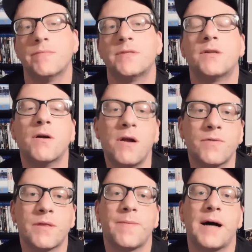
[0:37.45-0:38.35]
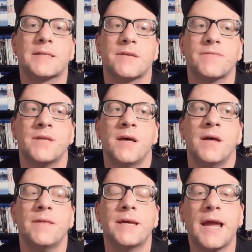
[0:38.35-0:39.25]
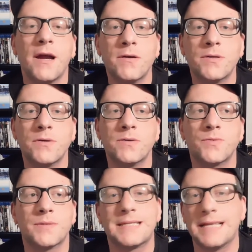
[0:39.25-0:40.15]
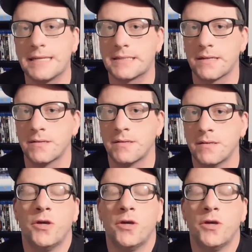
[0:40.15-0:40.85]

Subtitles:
Starting out with the positives, the characters was decent.